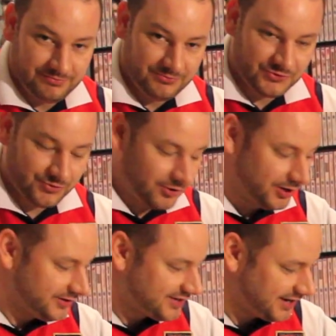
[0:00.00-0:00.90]

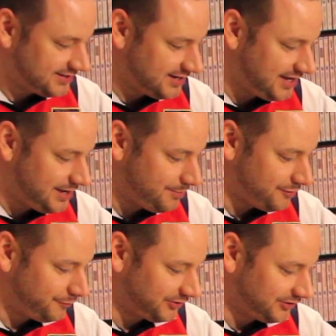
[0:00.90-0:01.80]
drawer Sega CD, but
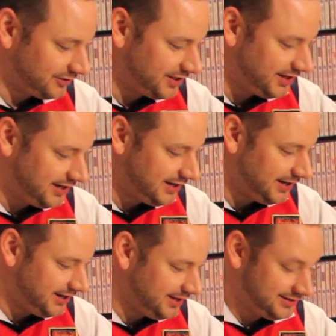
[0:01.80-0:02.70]
unfortunately
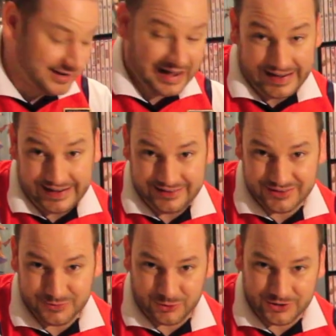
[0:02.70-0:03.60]
it died and the motor